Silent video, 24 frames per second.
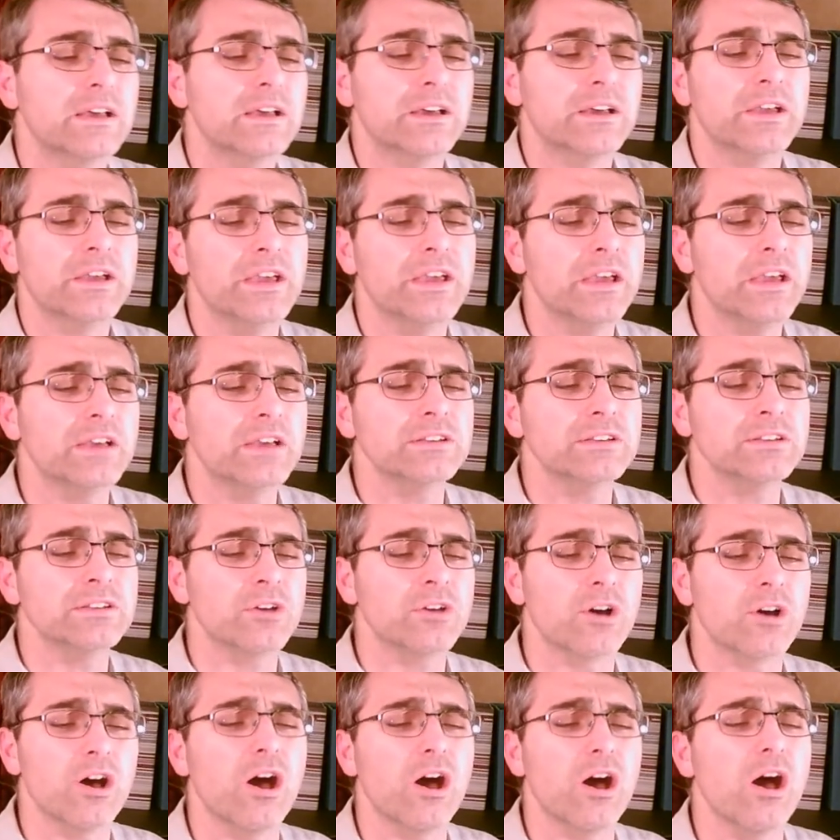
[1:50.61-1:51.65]
His
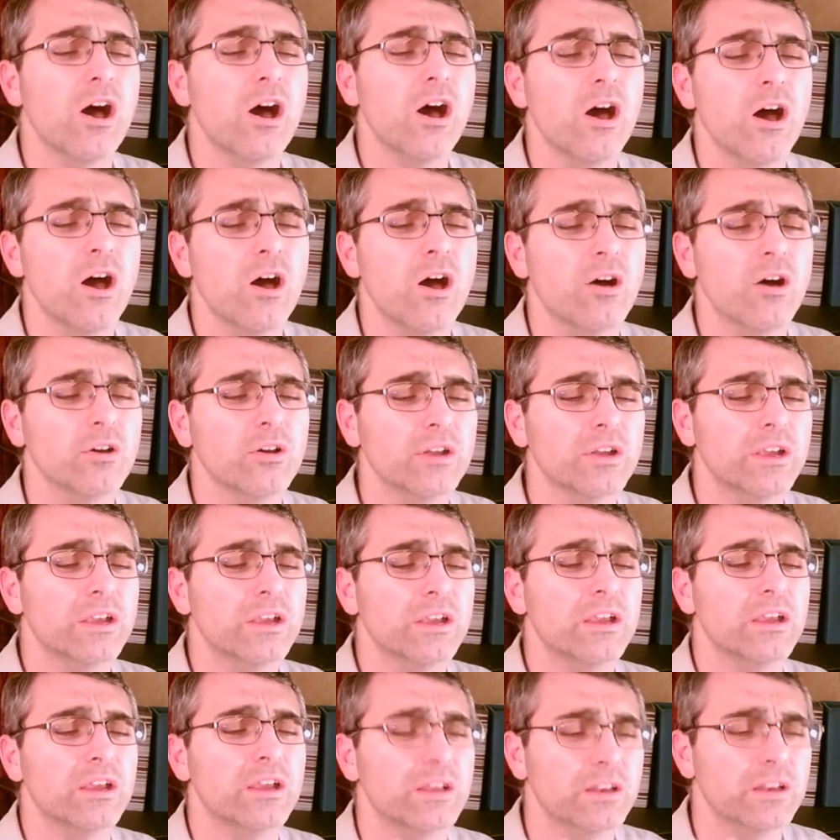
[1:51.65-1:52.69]

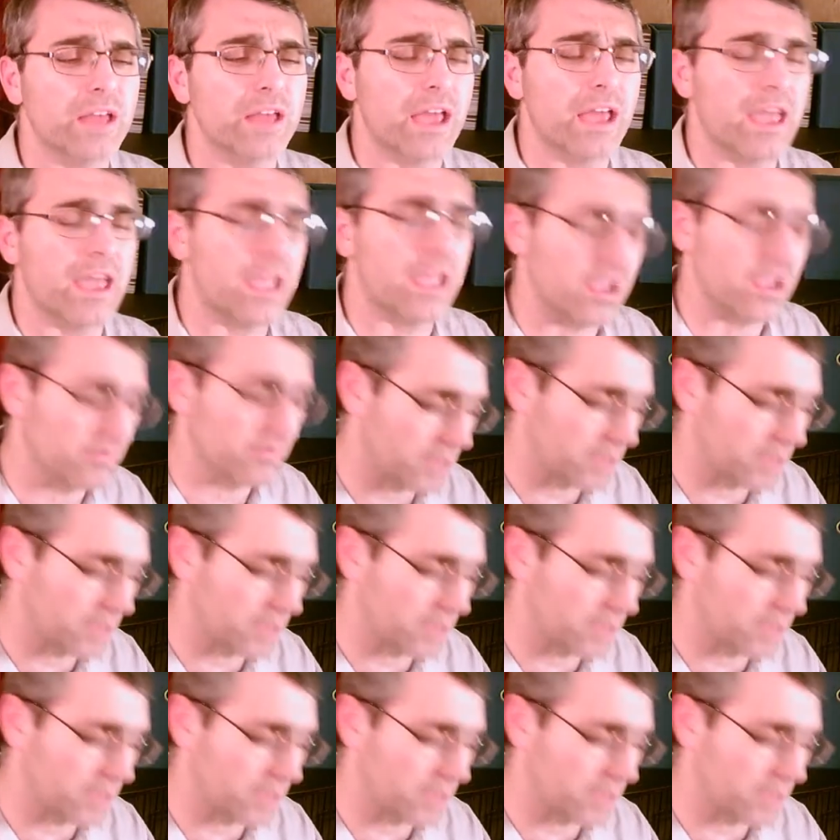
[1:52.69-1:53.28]
holy name.